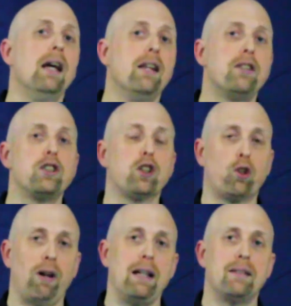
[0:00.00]
This is a
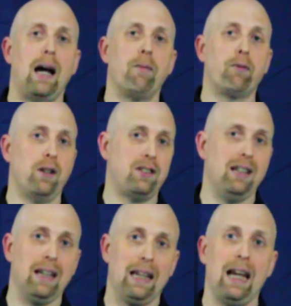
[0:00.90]
great time for us
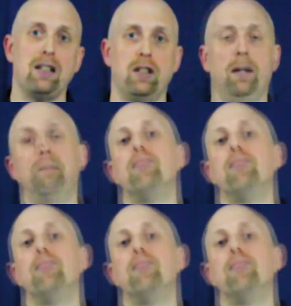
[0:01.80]
to engage them.